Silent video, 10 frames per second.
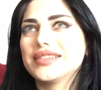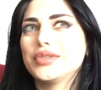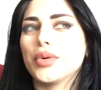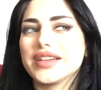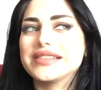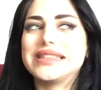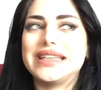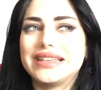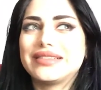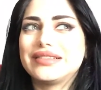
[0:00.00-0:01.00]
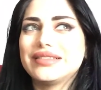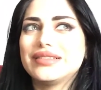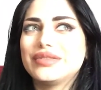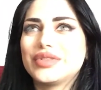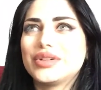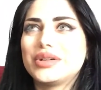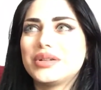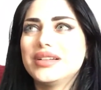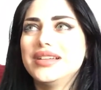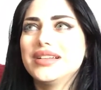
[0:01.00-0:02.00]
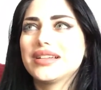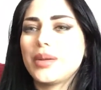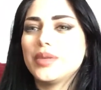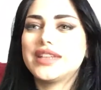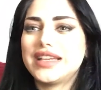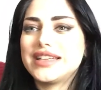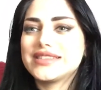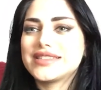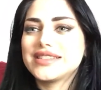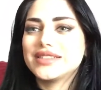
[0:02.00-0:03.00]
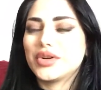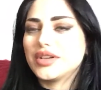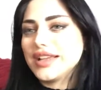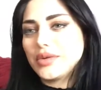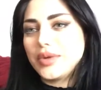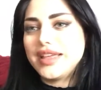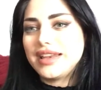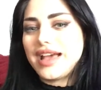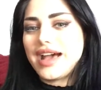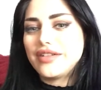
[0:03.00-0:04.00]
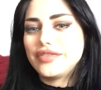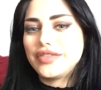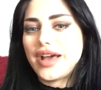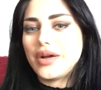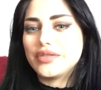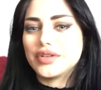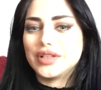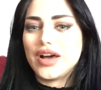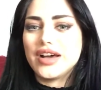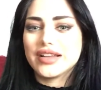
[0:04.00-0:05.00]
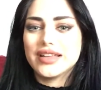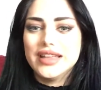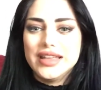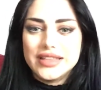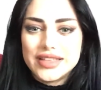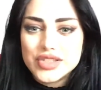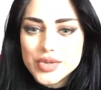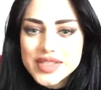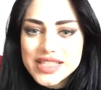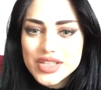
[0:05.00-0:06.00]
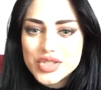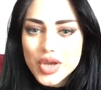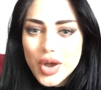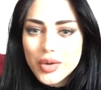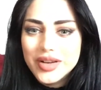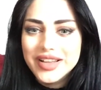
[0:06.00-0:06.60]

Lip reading: quarantine for a couple of days, or like a week and a half, however long. Did you see Joe?